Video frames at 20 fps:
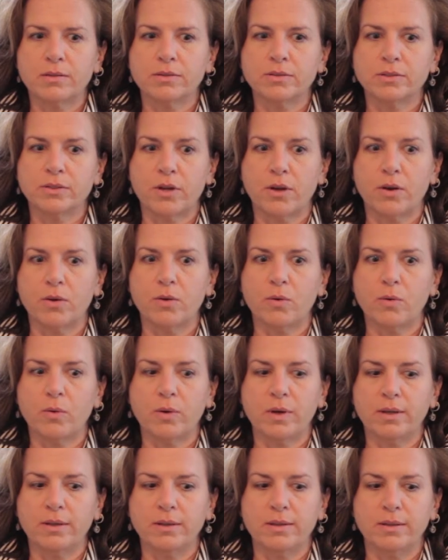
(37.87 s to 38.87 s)

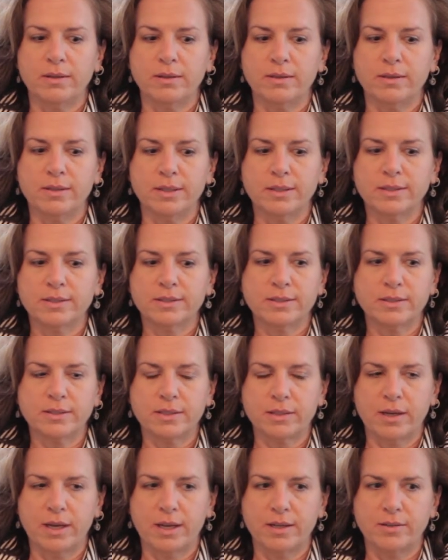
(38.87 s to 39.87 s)
So
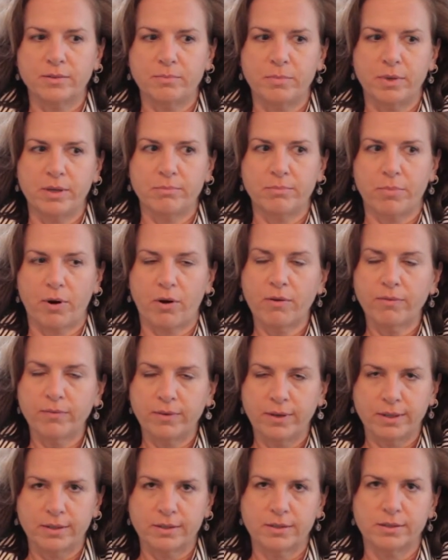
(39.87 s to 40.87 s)
this has been
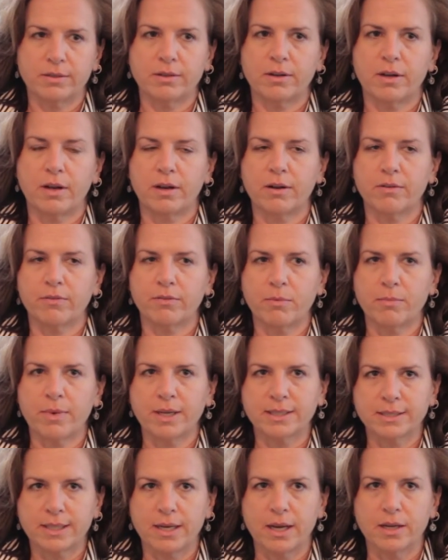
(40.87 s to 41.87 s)
perfect for
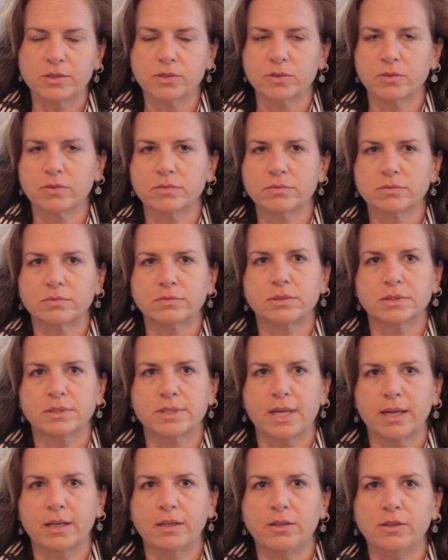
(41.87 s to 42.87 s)
my schedule
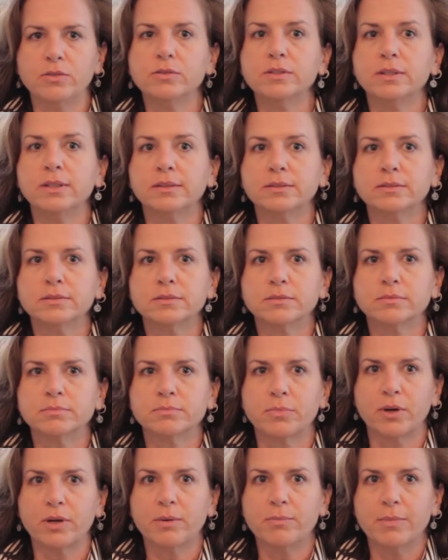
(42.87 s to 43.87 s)
because I can use it
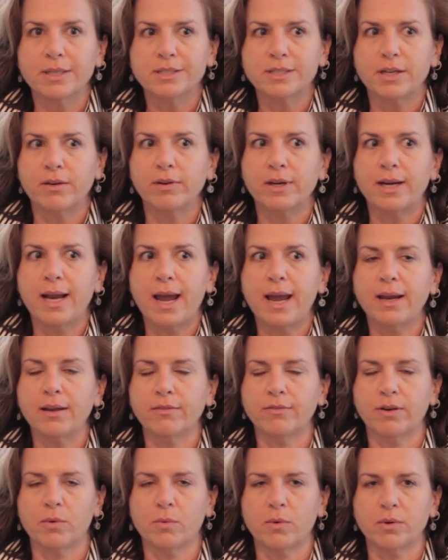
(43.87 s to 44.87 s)
pretty much every day
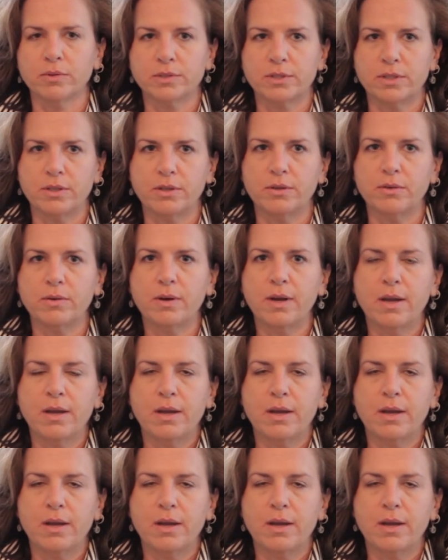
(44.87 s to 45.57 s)
if I want to.